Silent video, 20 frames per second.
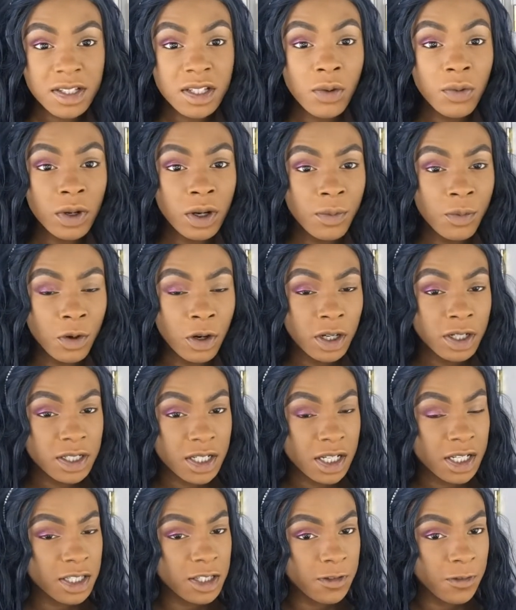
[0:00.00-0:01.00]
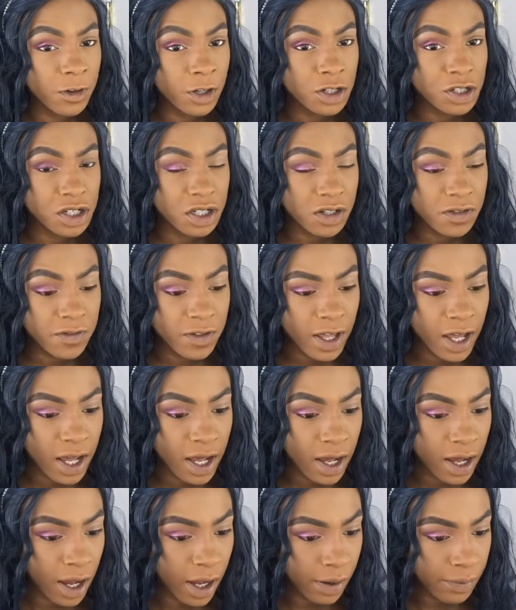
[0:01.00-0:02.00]
because I want a more intense version of
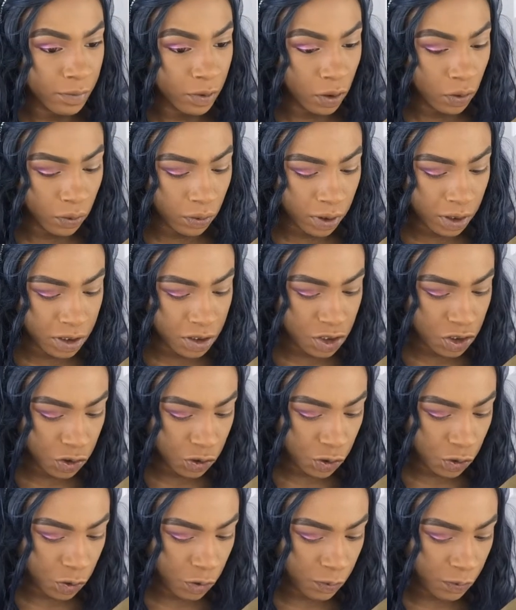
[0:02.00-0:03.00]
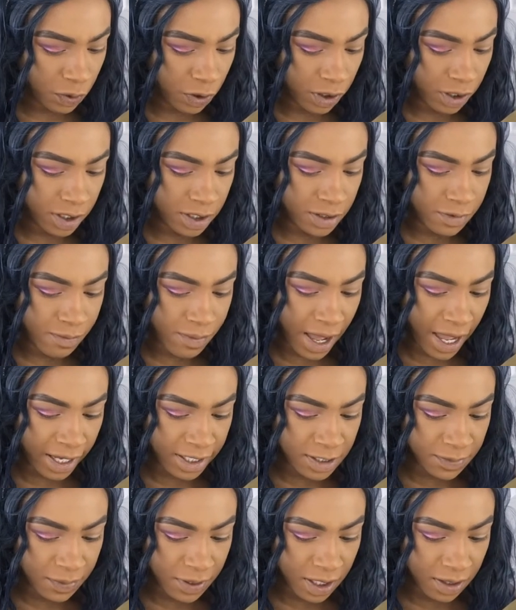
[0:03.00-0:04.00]
that, I'm going to put
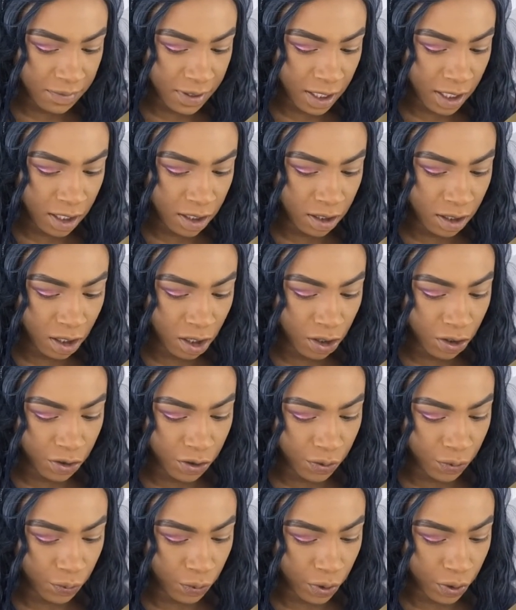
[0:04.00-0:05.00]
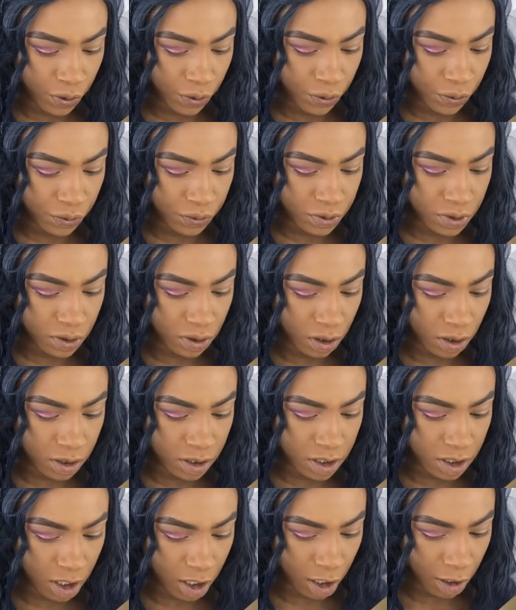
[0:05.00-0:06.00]
MAC's pigment in the color Rose
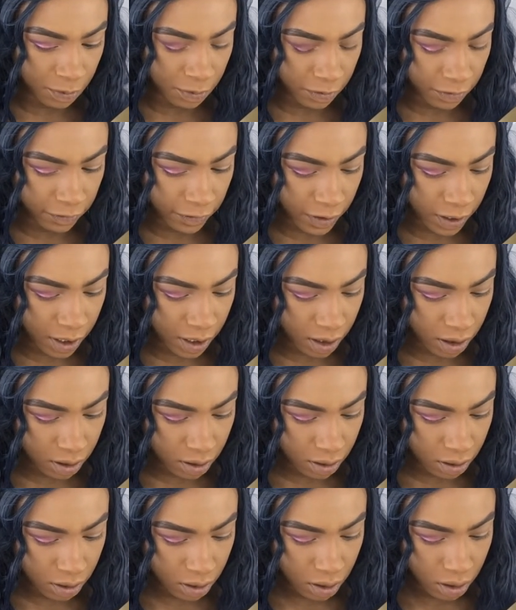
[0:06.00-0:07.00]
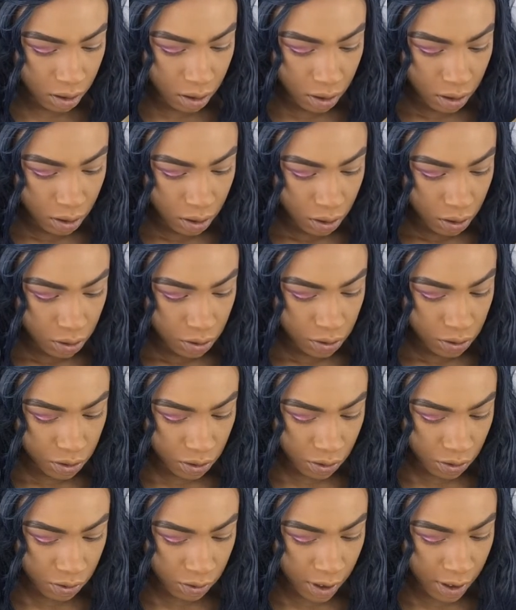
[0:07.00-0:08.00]
on top of it.
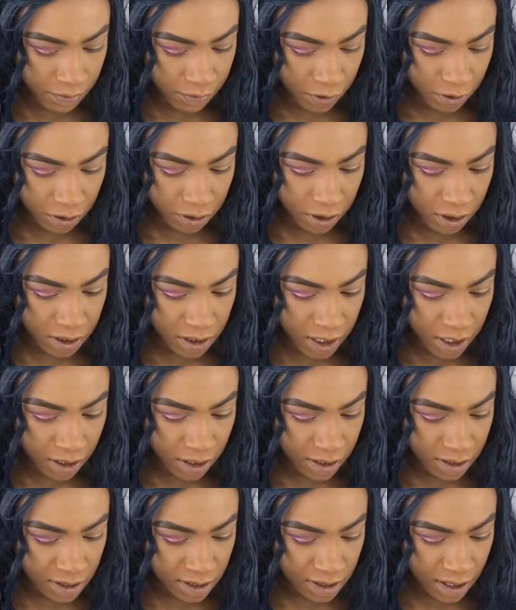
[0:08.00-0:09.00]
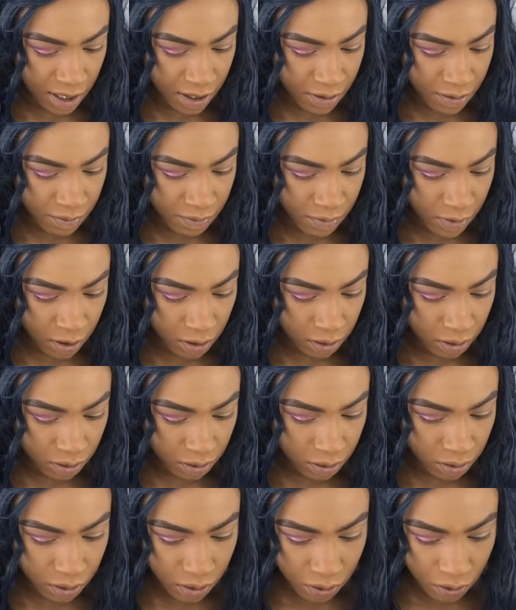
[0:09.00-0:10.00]
So I'm literally going to take this same
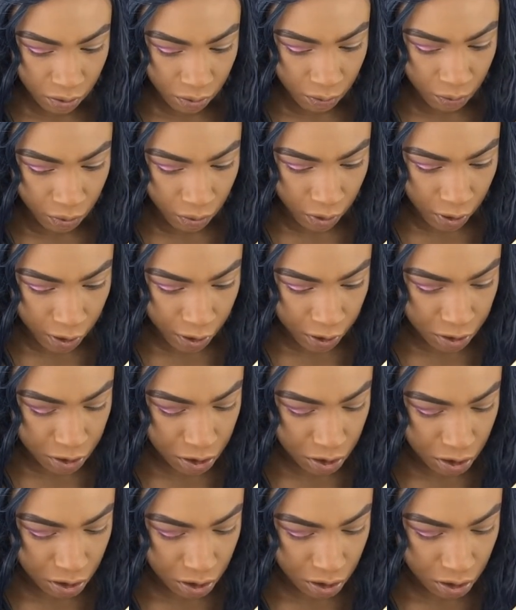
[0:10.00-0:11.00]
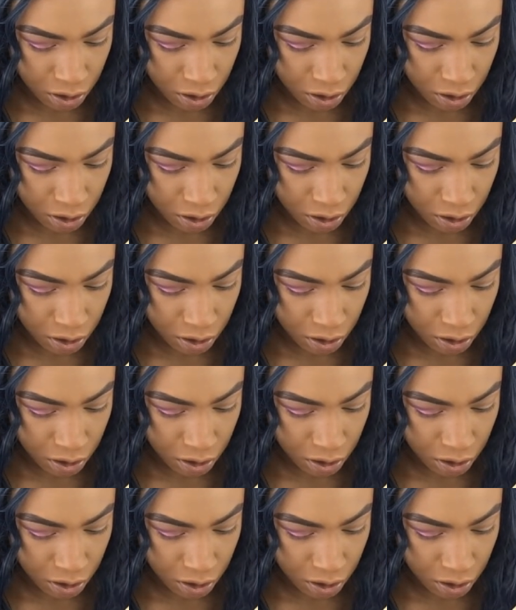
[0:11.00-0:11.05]
little brush